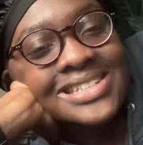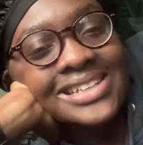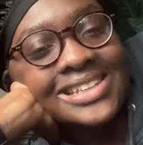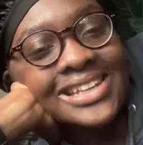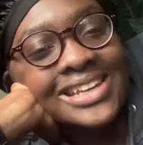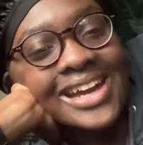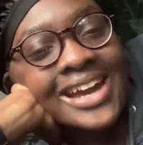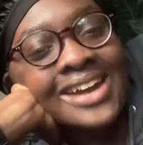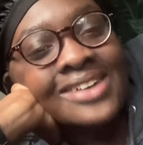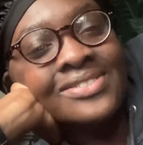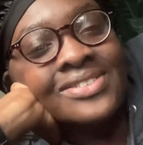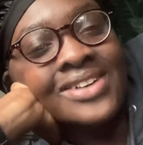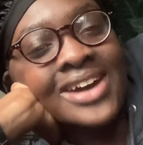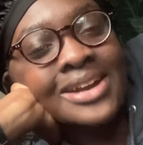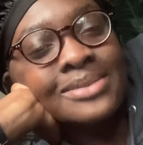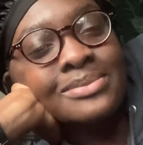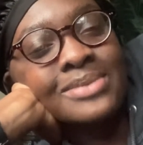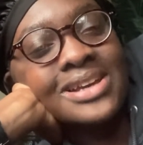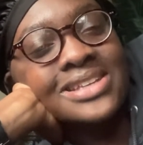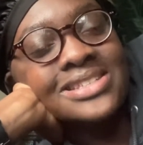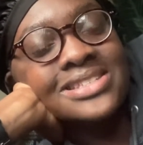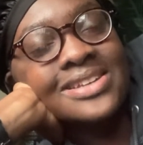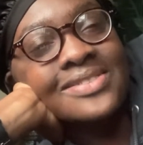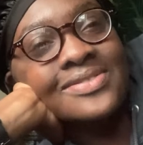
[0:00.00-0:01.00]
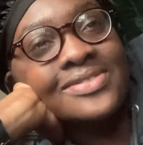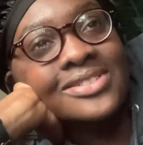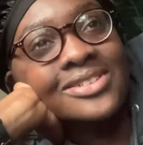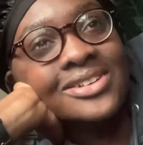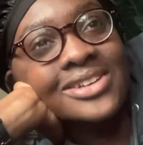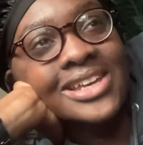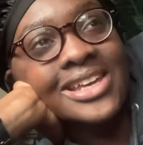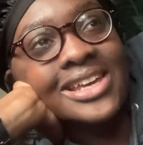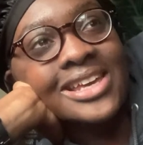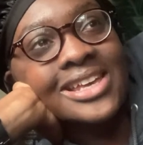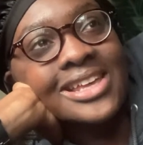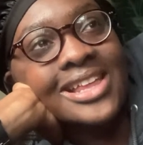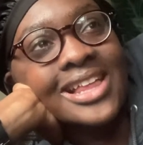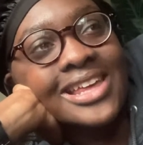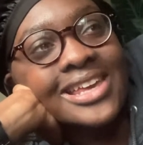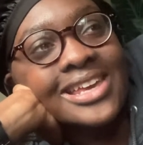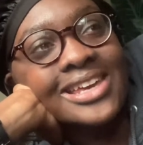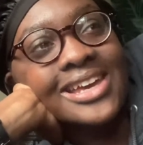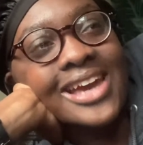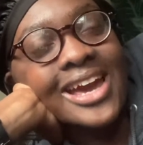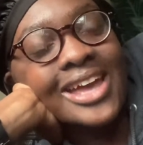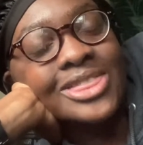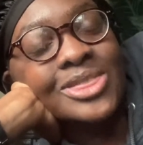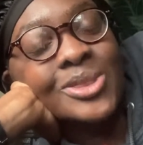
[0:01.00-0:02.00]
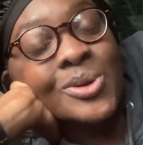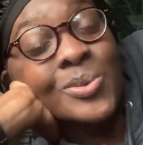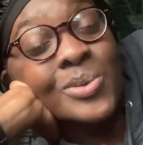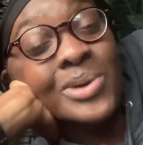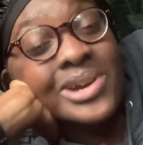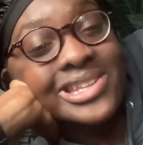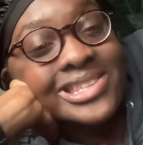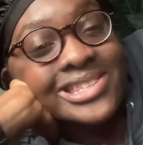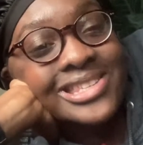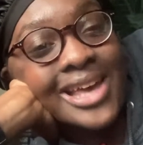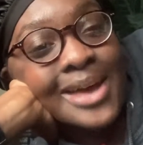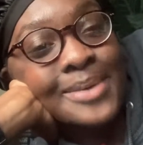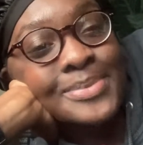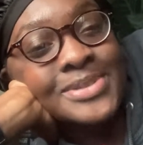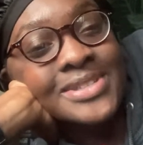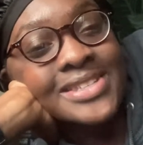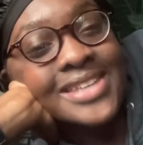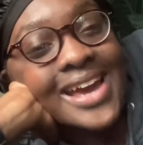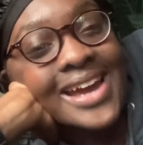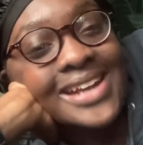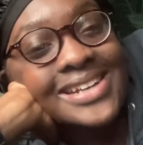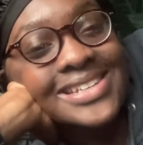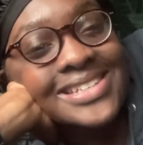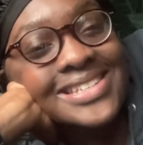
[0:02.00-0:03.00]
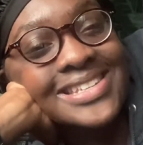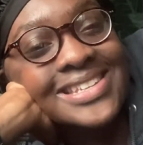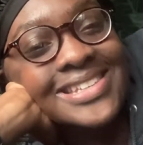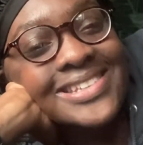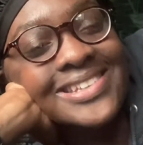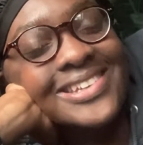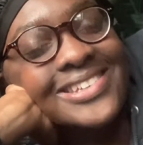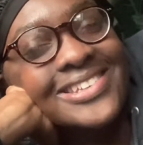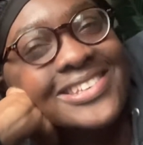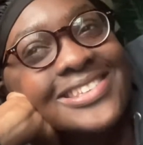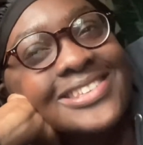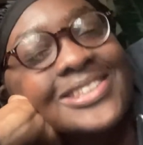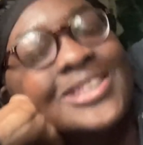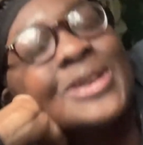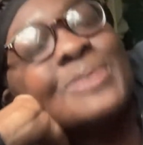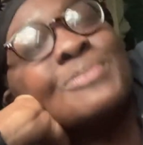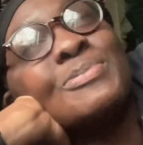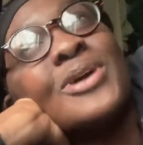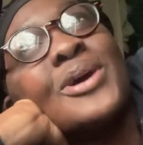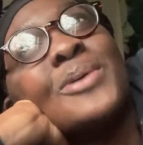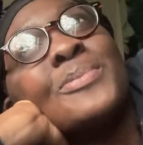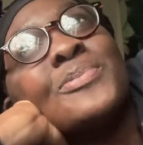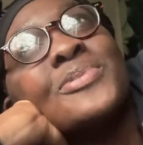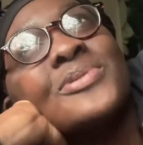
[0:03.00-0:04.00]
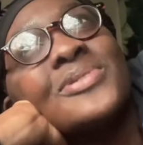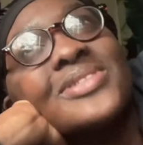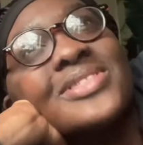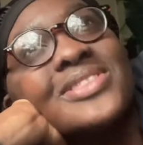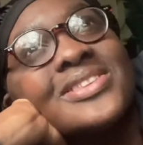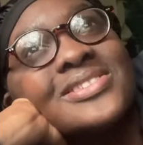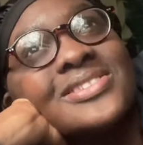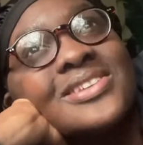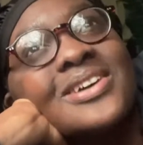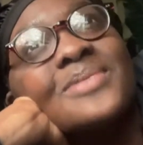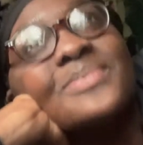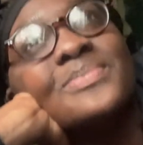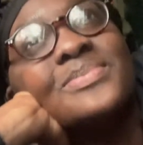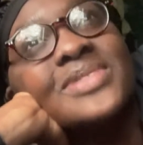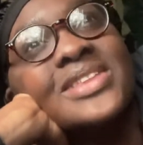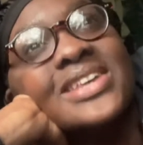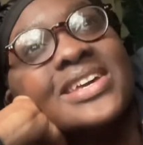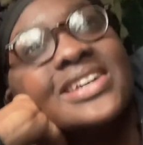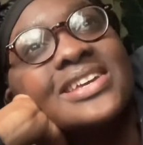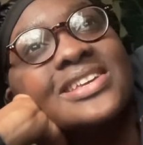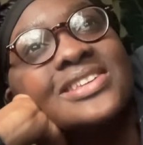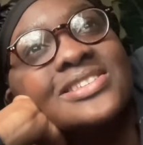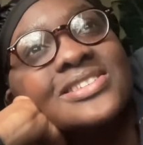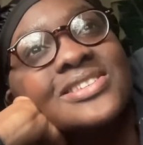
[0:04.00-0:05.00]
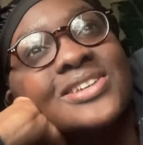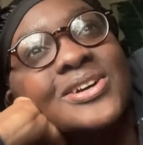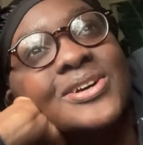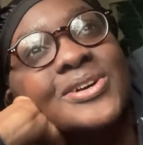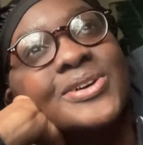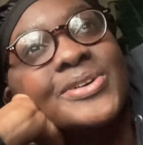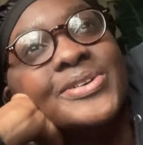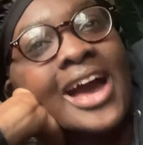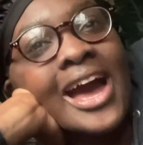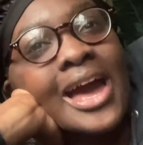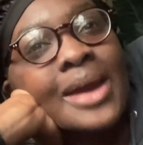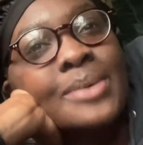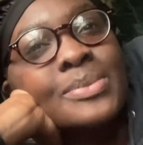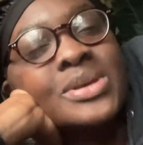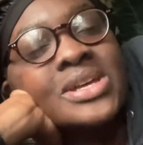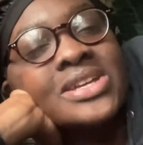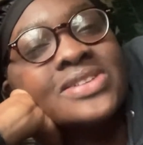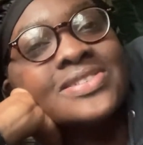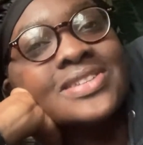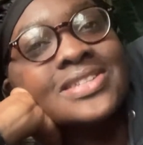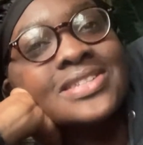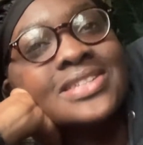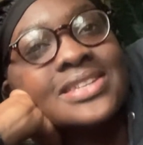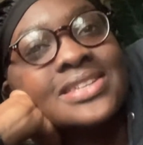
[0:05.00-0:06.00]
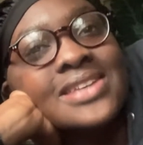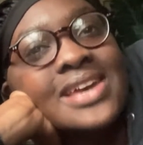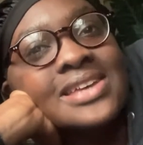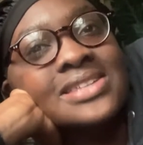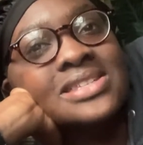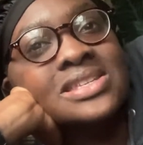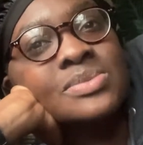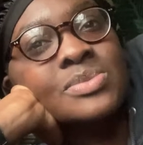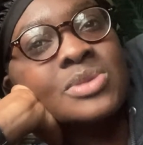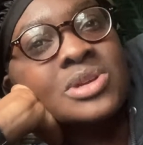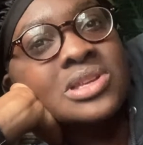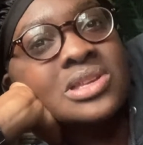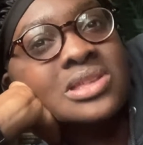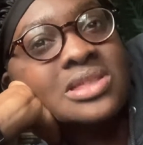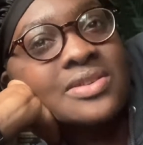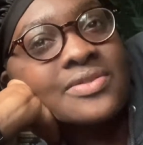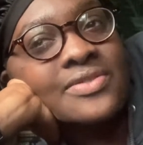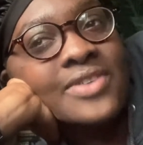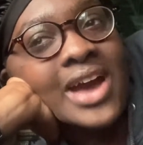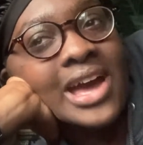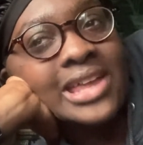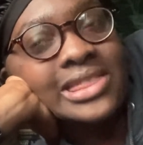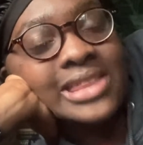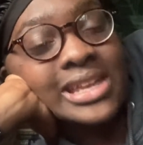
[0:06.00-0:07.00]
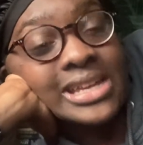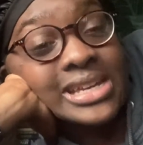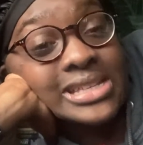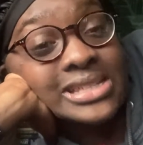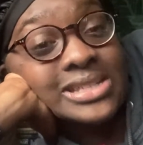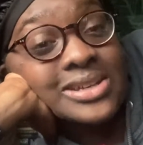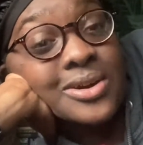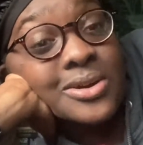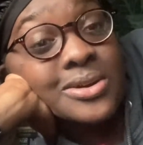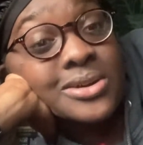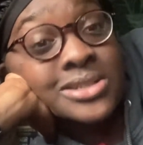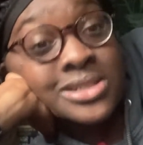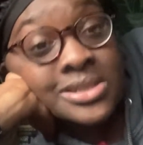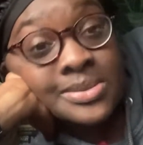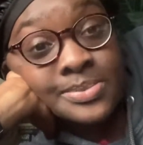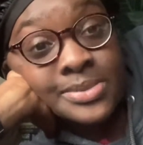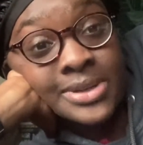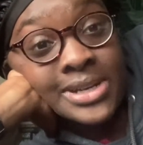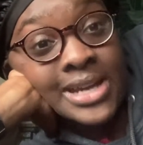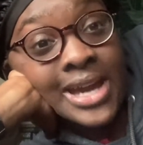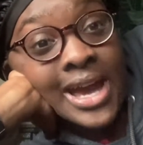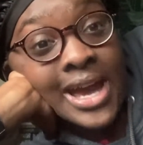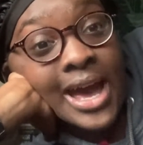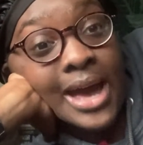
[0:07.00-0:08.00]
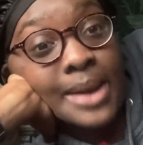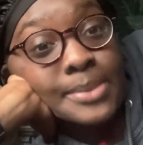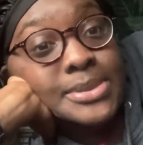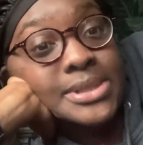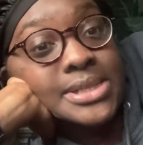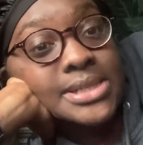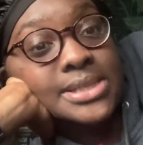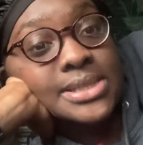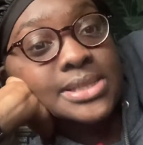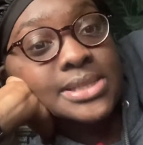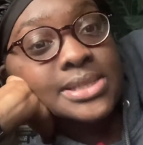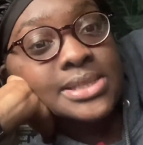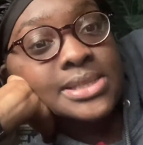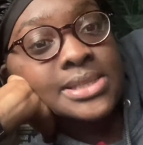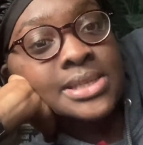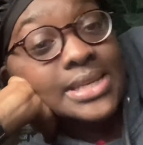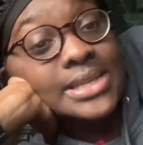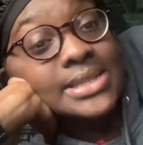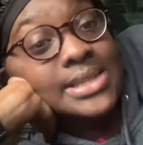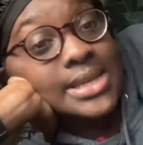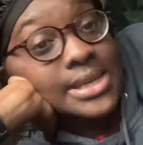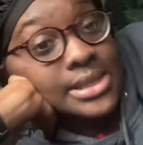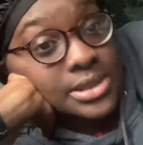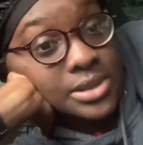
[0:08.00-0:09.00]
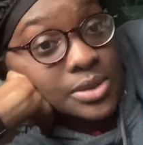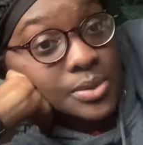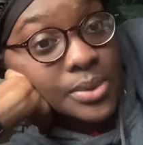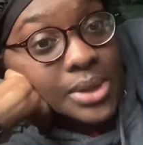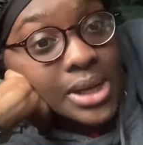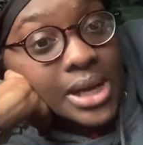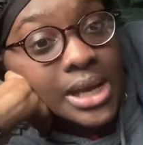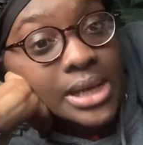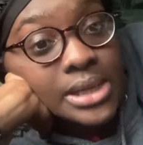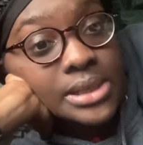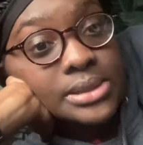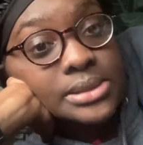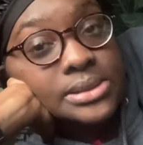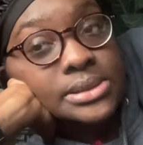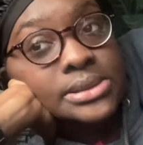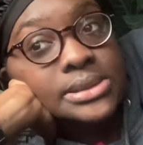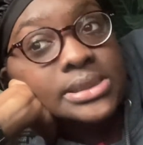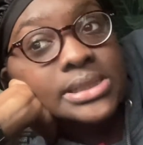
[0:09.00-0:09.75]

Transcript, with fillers: And like, I find myself looking like at the WhatsApp statuses to just keep up with something. So, I mean, it's just a testament to the fact that it's hard to break habits. It takes a while.